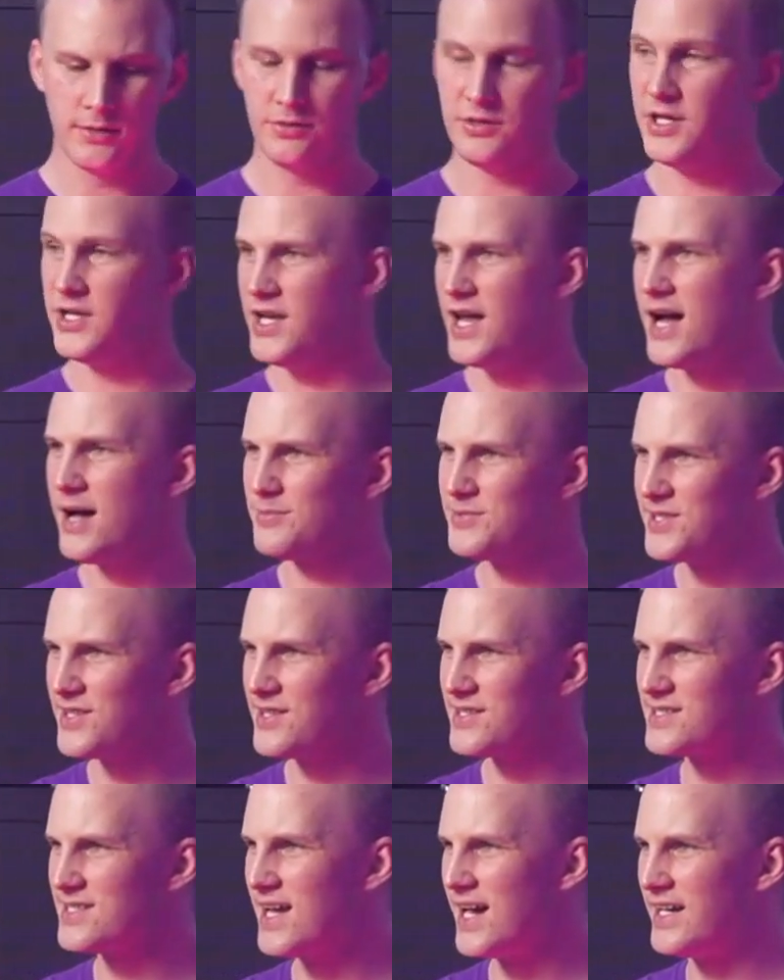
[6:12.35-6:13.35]
The knobs on the
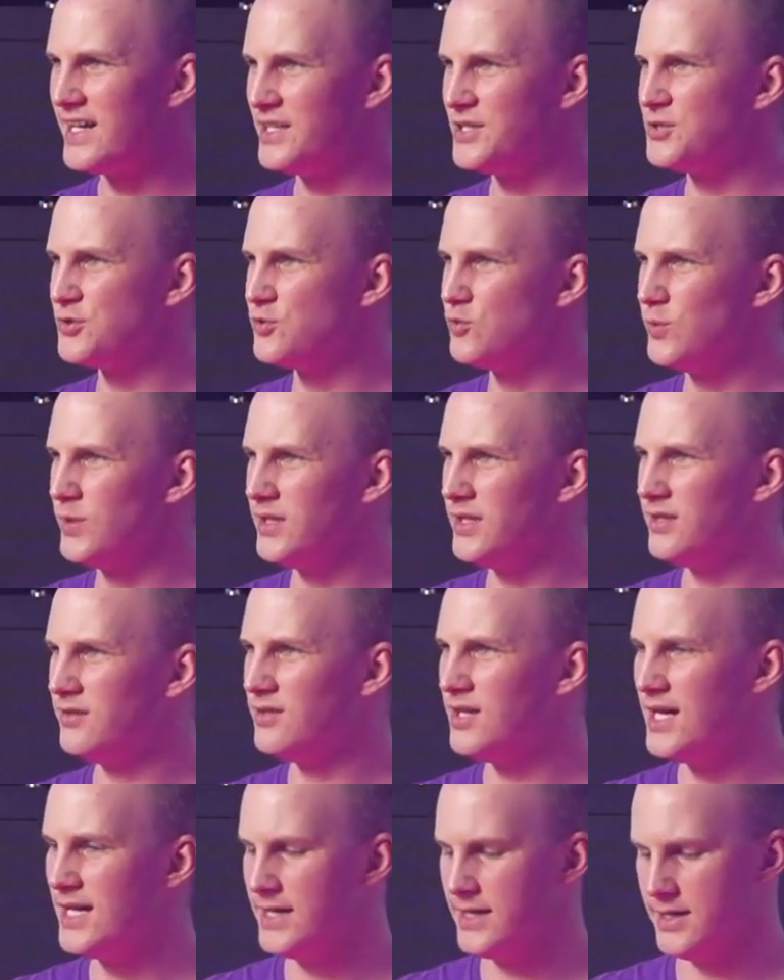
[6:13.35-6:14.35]
side I do really
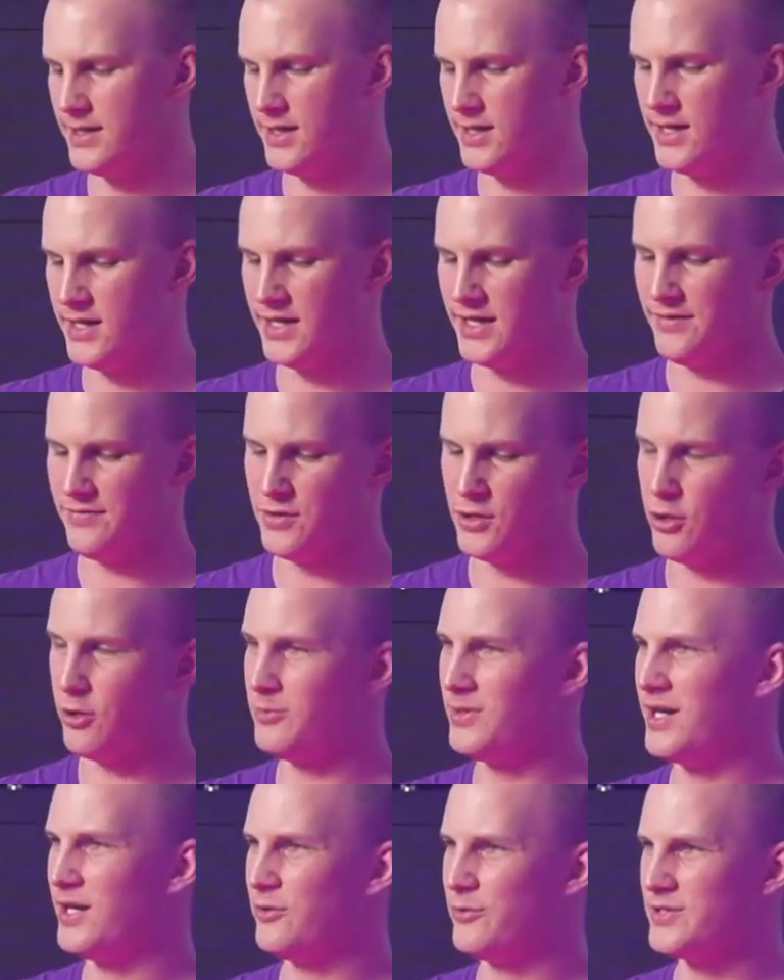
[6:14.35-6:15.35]
like, even though I'm
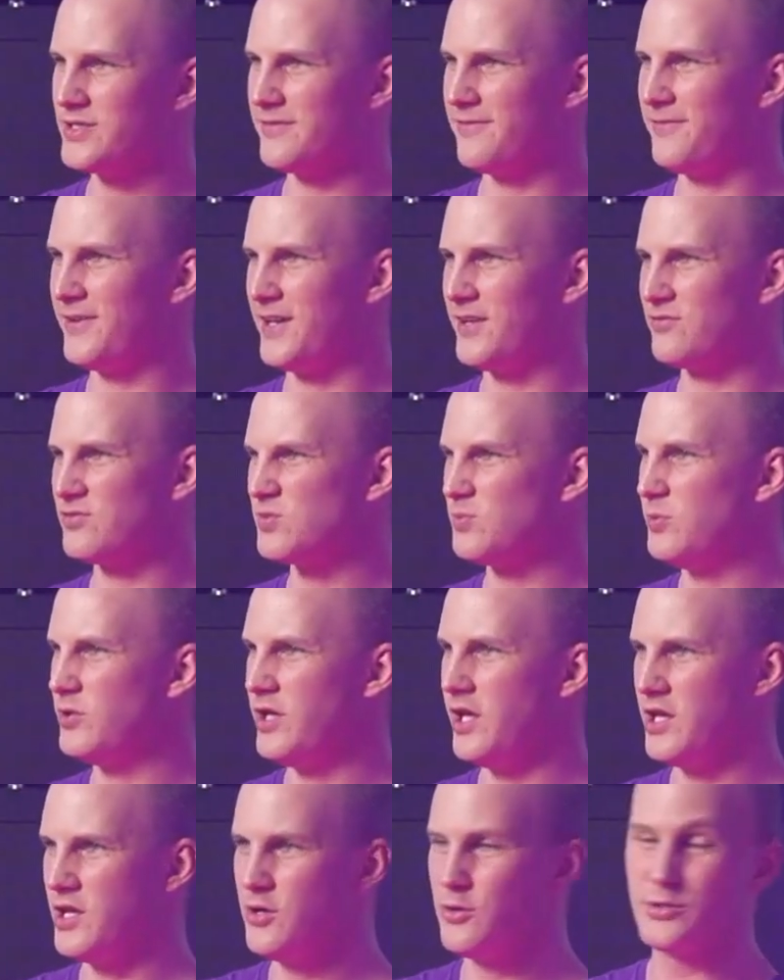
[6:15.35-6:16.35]
not always a fan of
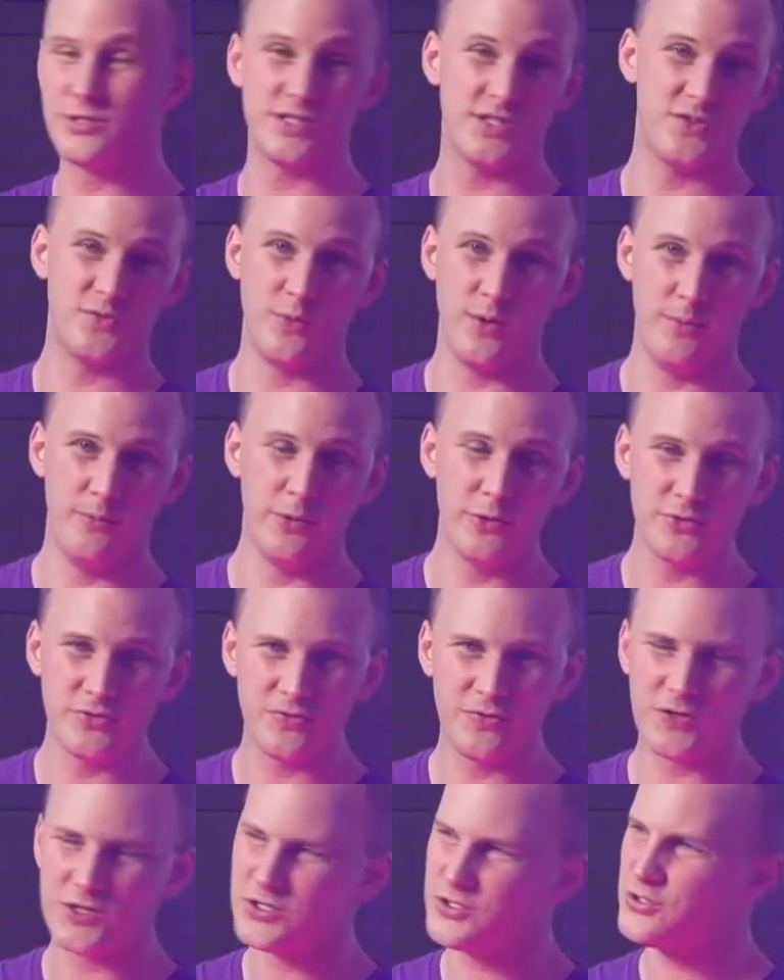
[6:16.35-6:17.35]
split yokes. It's what most
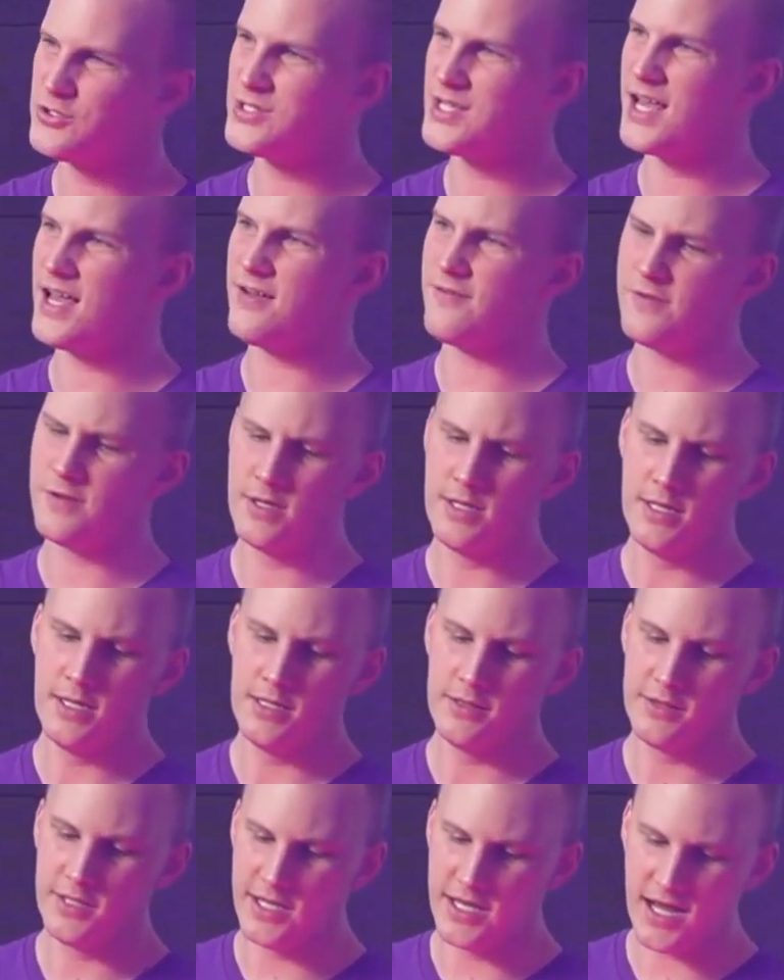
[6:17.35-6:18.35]
fixtures have.
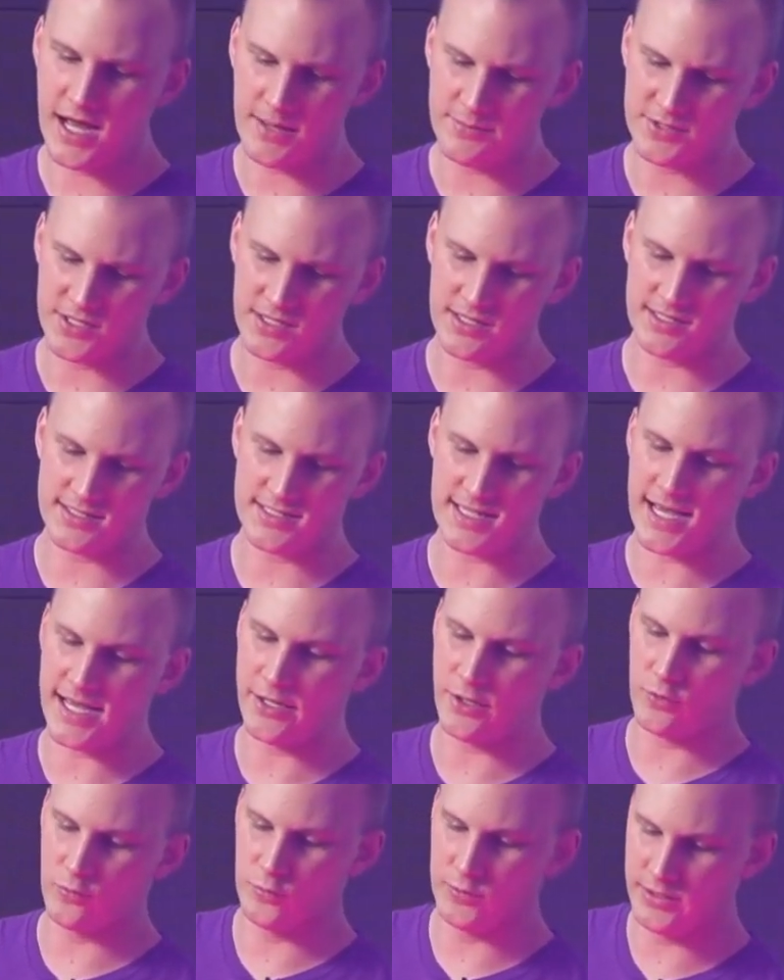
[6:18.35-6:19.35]
The knobs on the side
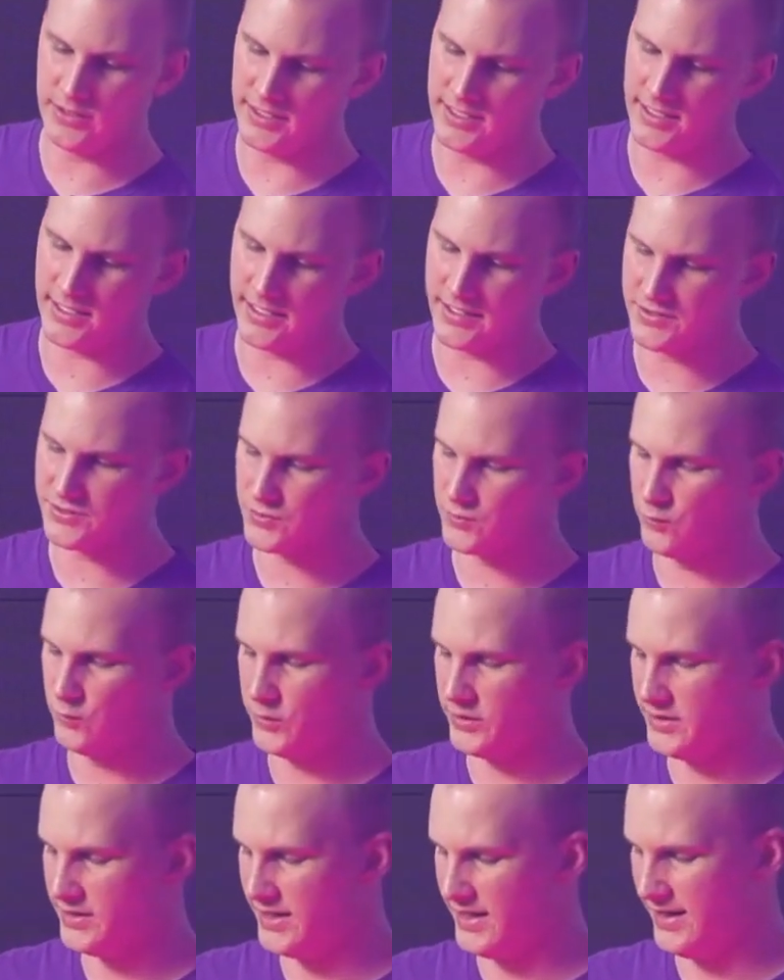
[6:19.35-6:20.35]
are really nice,
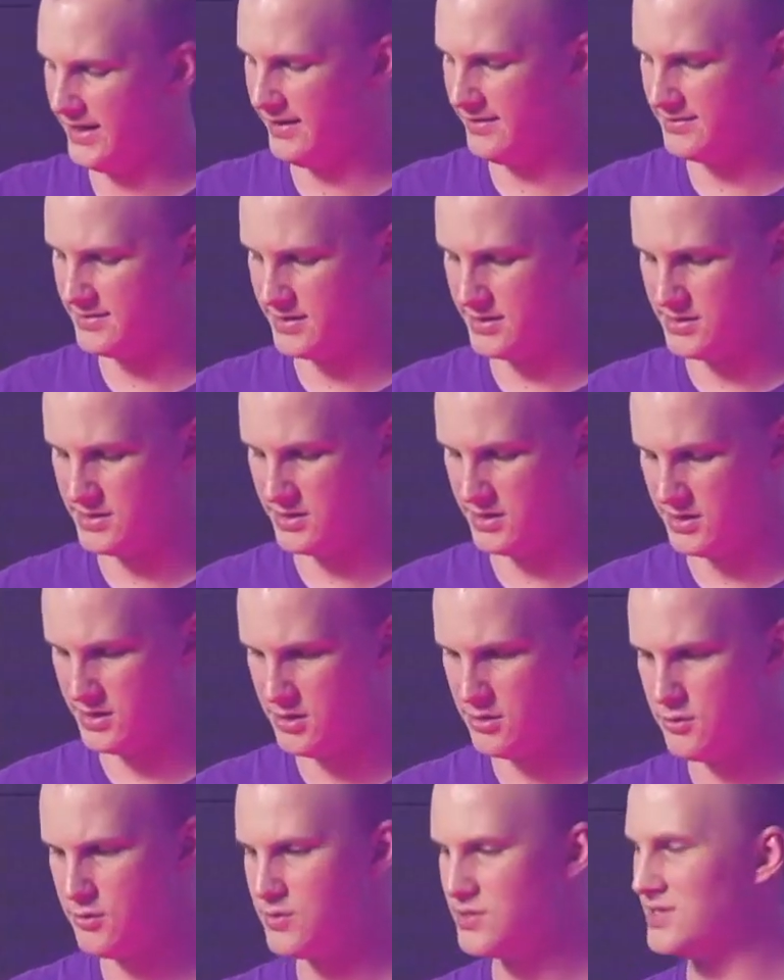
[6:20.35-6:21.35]
really easy to
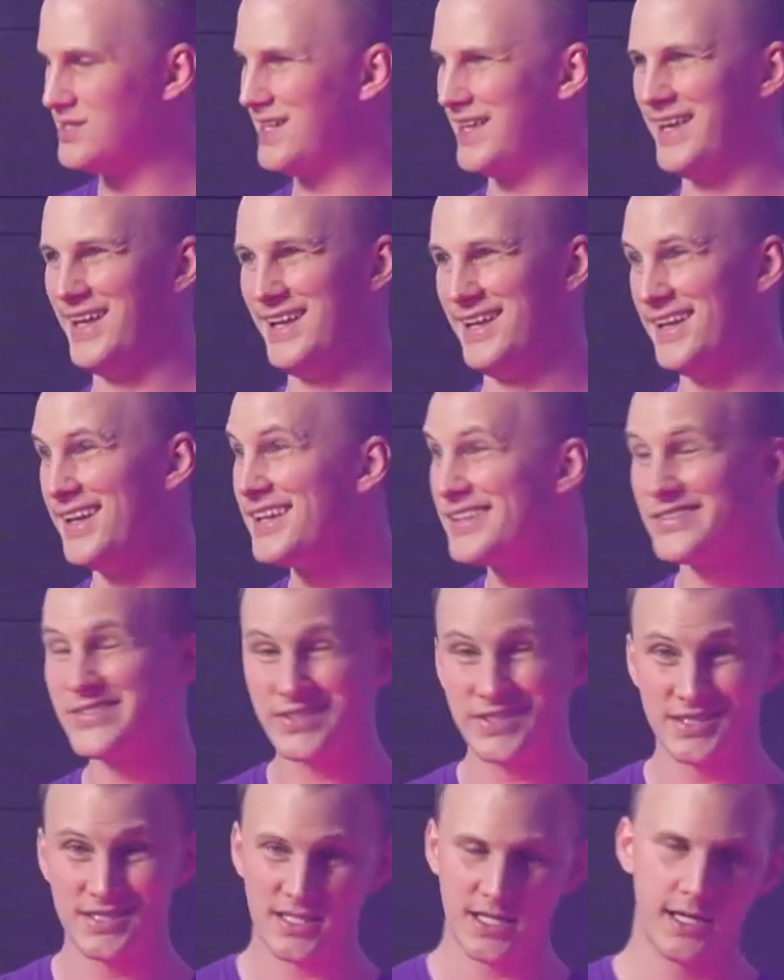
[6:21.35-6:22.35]
use to get nice
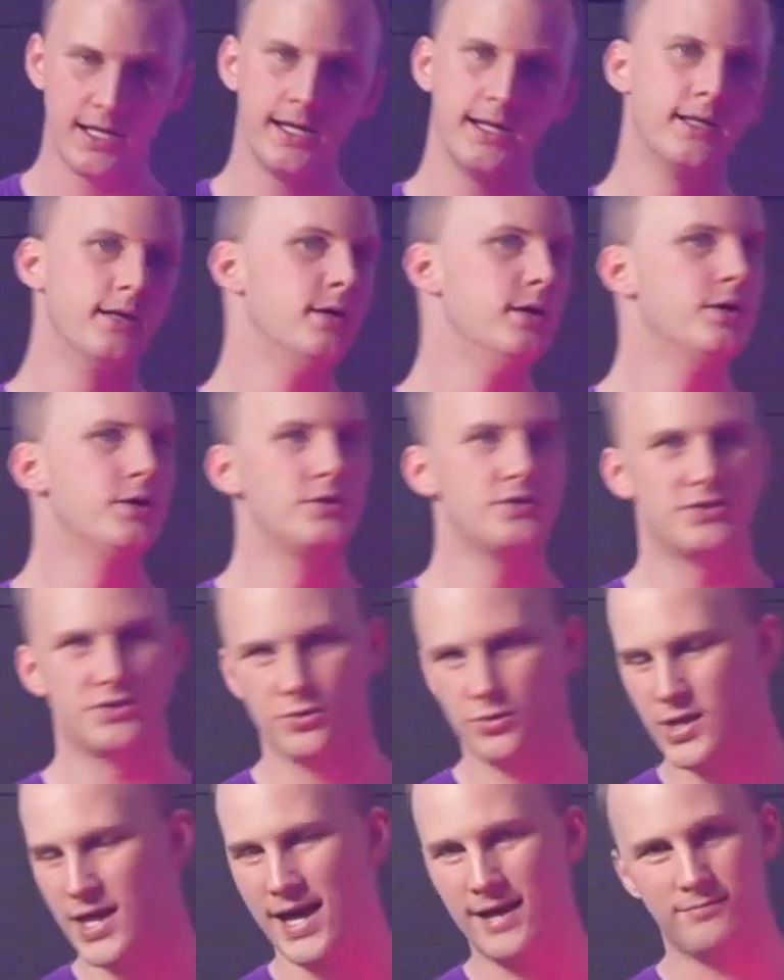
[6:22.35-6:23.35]
and tight
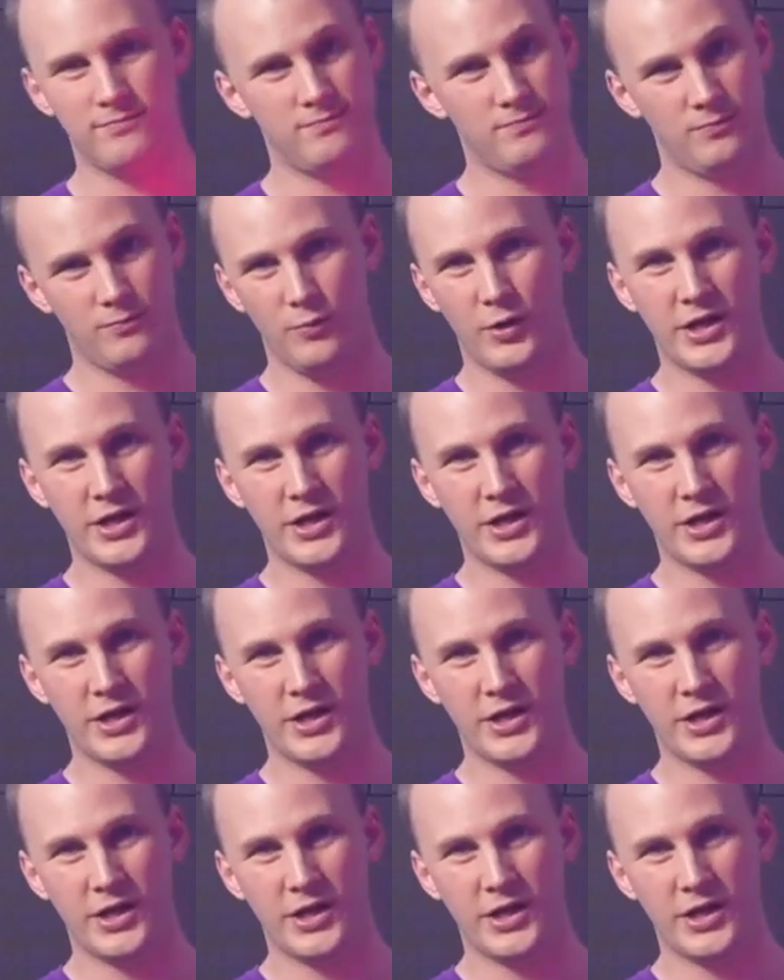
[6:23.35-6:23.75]
so that when